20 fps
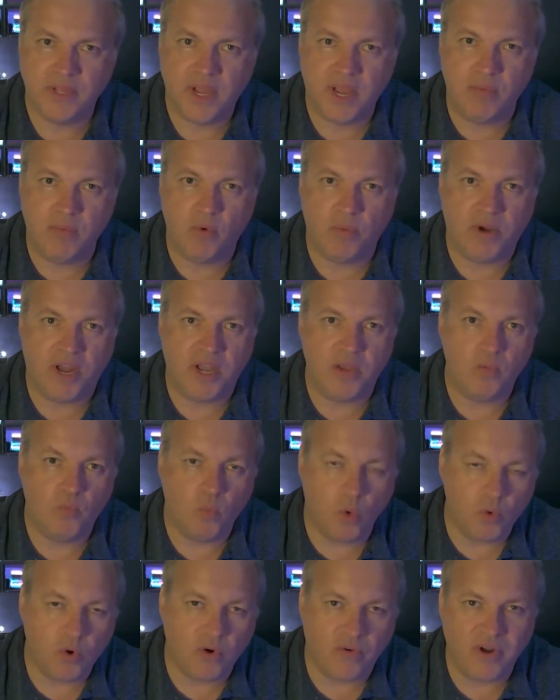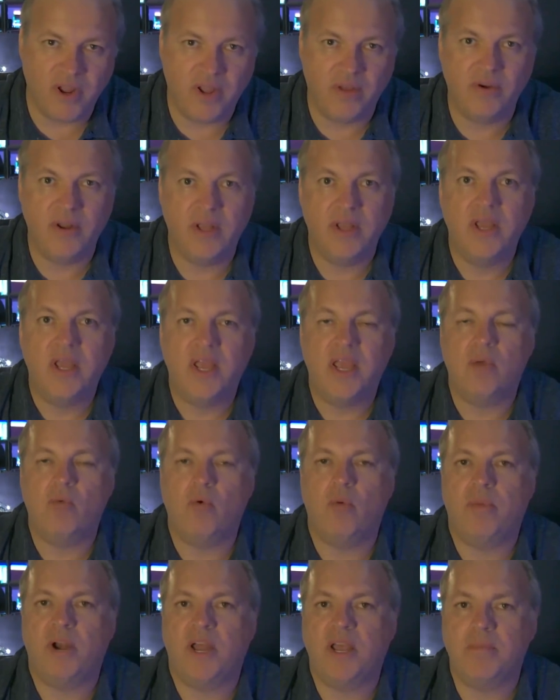it will play walk around, it
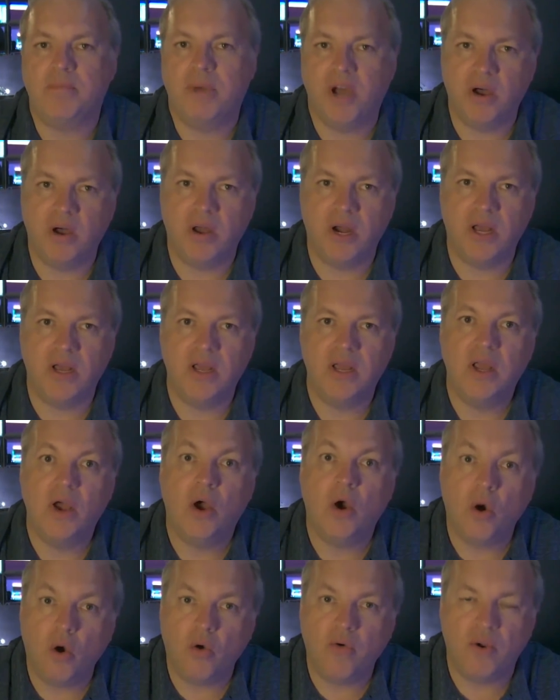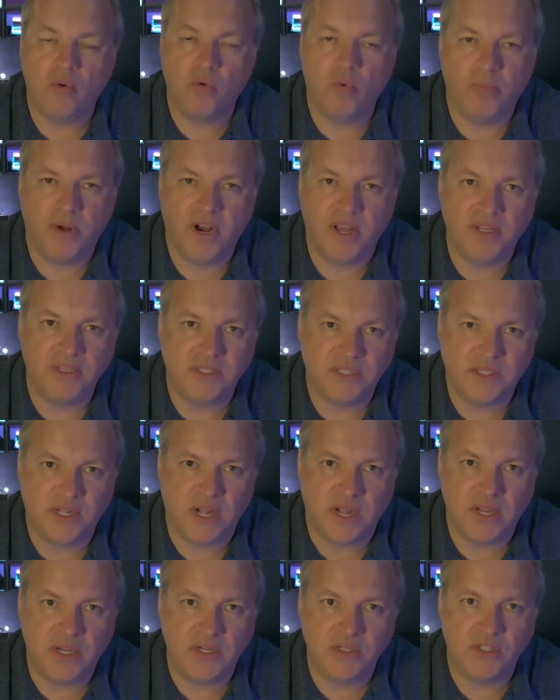will play parlour, or it will play
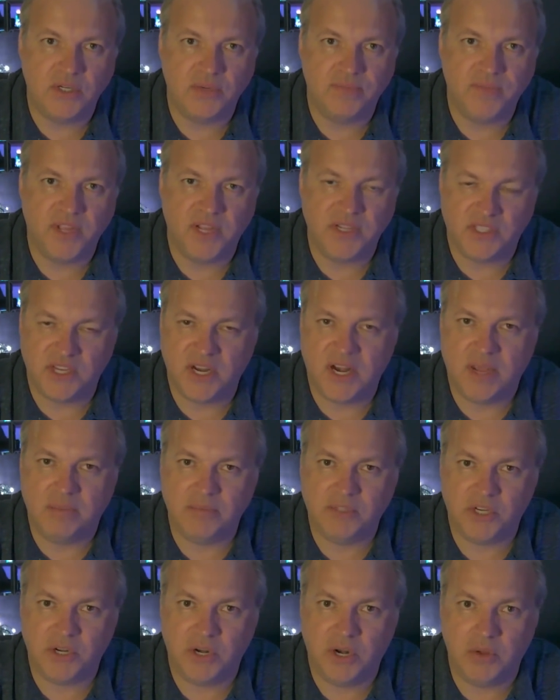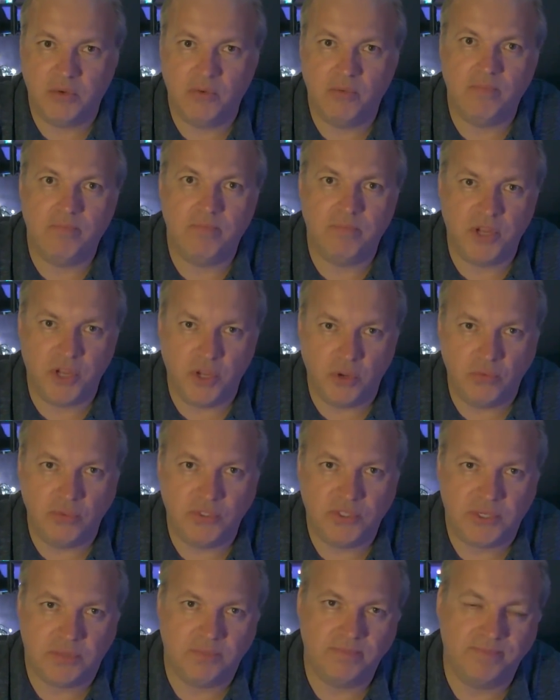stage. It's an absolute
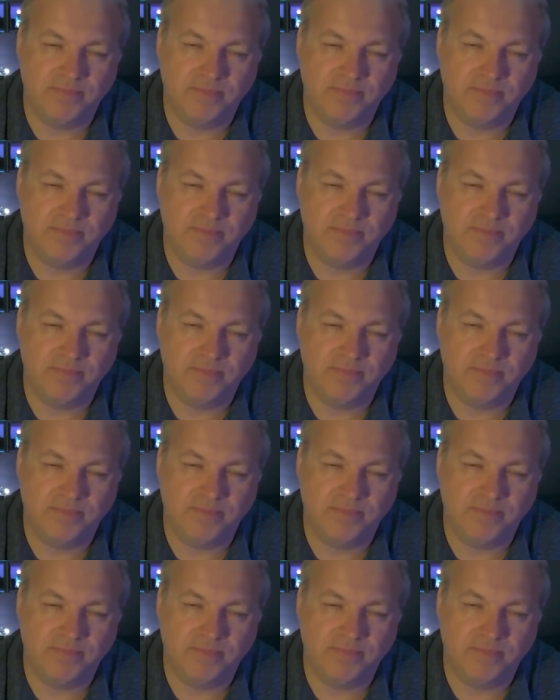beaut.